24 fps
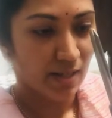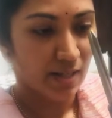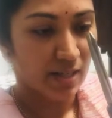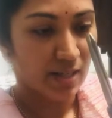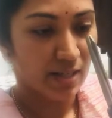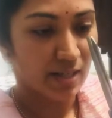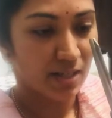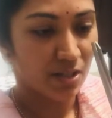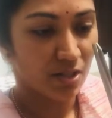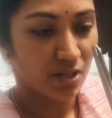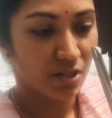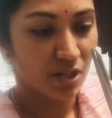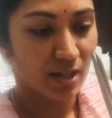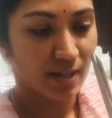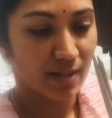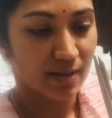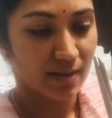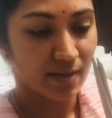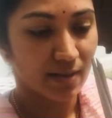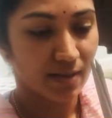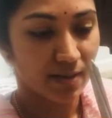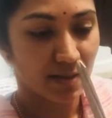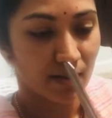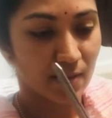It's
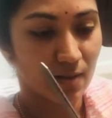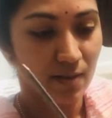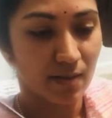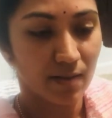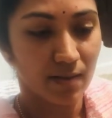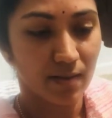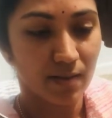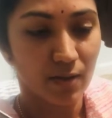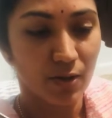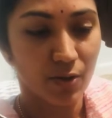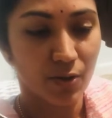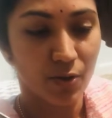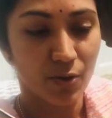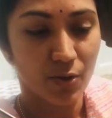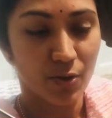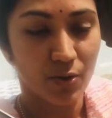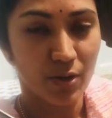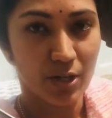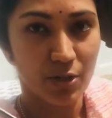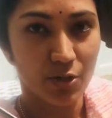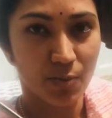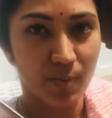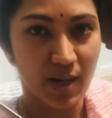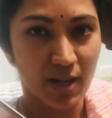just, you
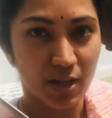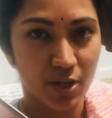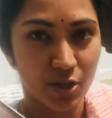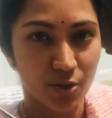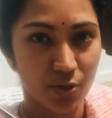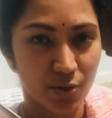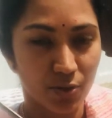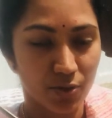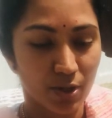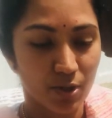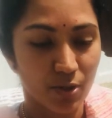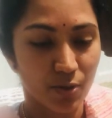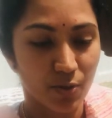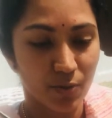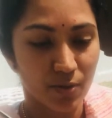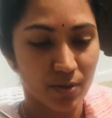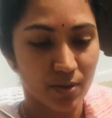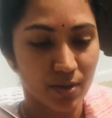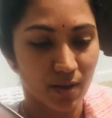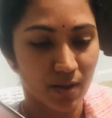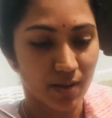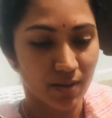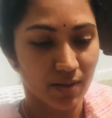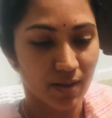need to make sure the nodes
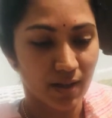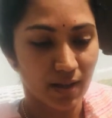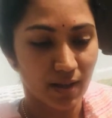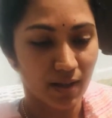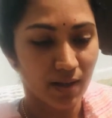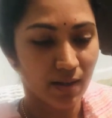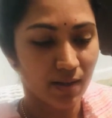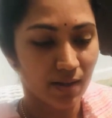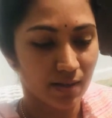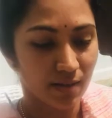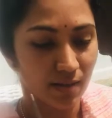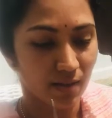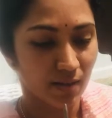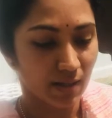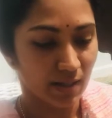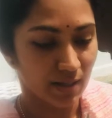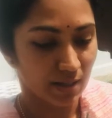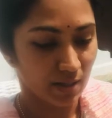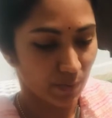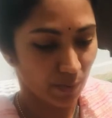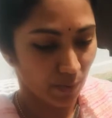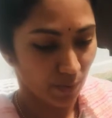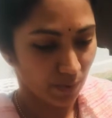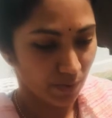are there that are
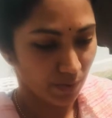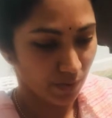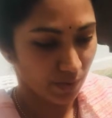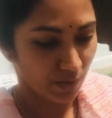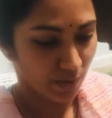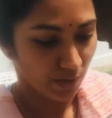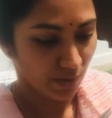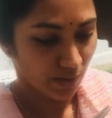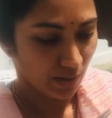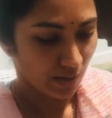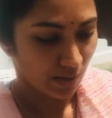exposed,